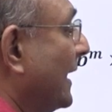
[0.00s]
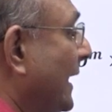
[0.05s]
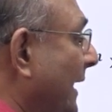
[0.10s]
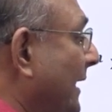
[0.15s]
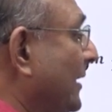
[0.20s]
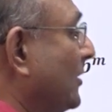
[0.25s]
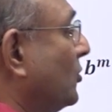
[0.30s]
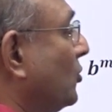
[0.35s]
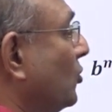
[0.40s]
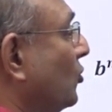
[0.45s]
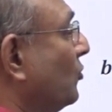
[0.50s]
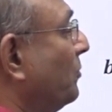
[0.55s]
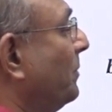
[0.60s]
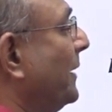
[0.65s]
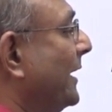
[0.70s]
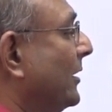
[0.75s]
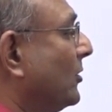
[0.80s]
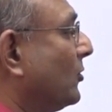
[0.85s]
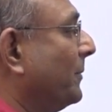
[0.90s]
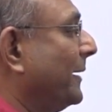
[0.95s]
into
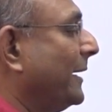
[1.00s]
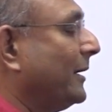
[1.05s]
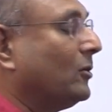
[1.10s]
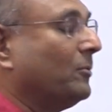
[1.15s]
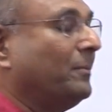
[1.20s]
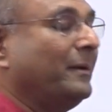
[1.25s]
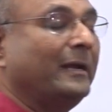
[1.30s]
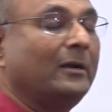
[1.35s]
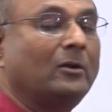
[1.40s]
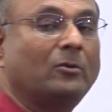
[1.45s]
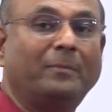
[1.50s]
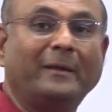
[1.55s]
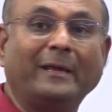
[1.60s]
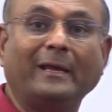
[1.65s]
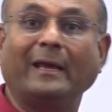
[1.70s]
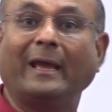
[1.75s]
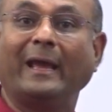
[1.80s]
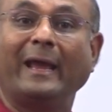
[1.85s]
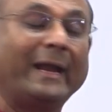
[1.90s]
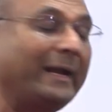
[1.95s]
B into
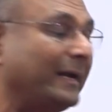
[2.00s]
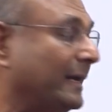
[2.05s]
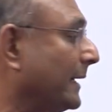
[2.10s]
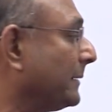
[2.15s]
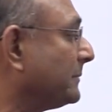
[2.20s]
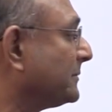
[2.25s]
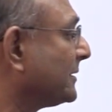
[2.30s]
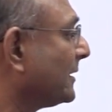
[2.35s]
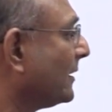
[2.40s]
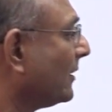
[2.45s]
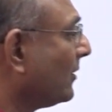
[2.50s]
B n times.